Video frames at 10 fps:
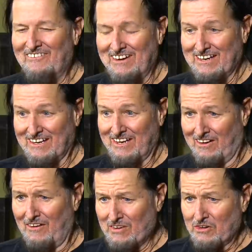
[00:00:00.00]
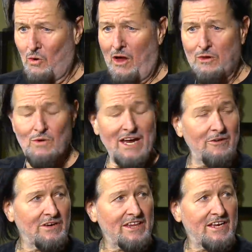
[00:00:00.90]
I wanted, you know, I want to go all the
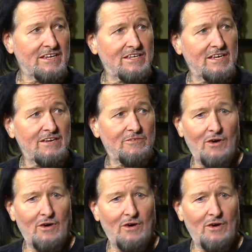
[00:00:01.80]
way with it. Mm-hmm.